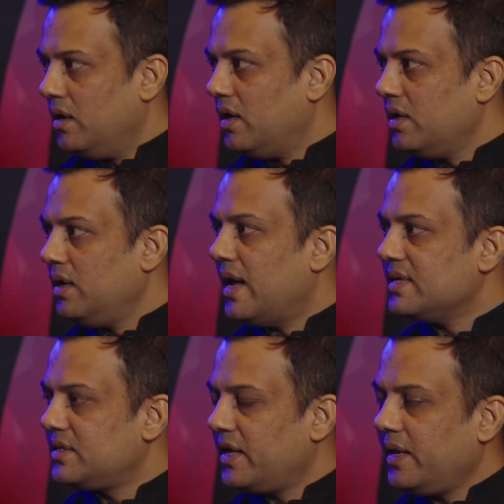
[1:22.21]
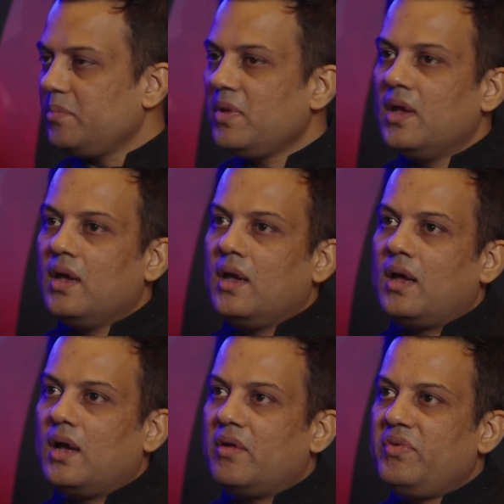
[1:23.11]
heard last time,
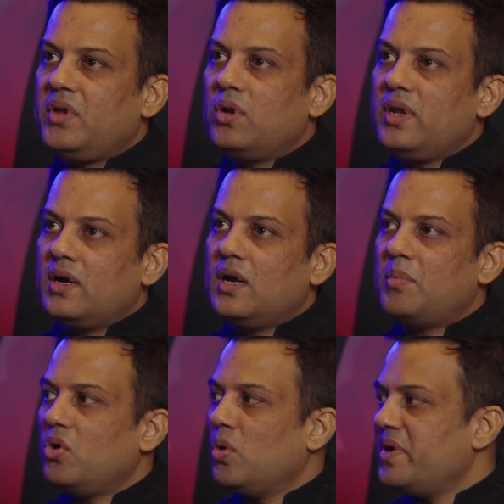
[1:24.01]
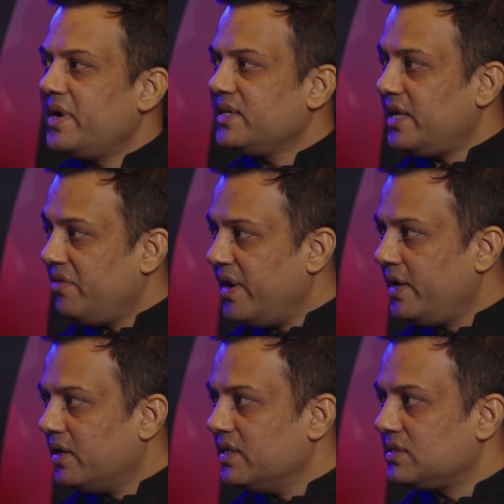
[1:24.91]
we only heard about OpenText
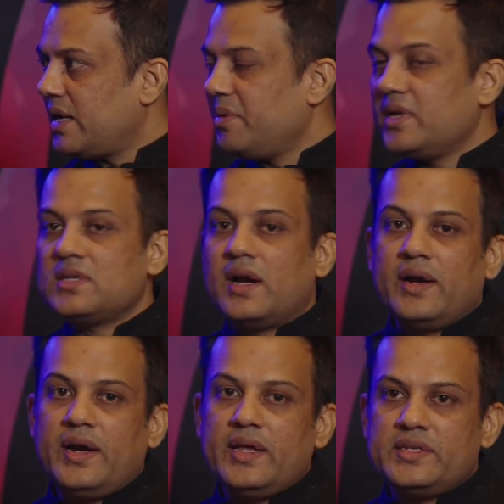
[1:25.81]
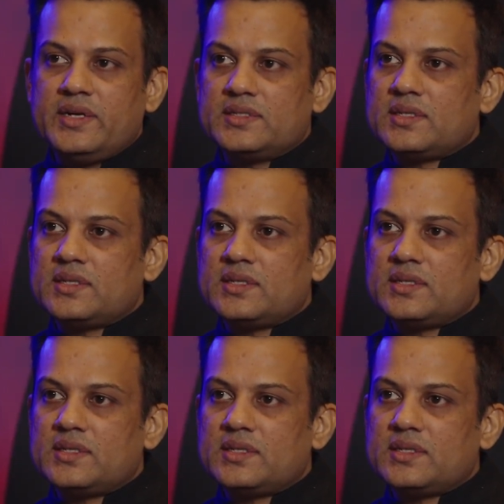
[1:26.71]
Aviator. This time it is 100 agents.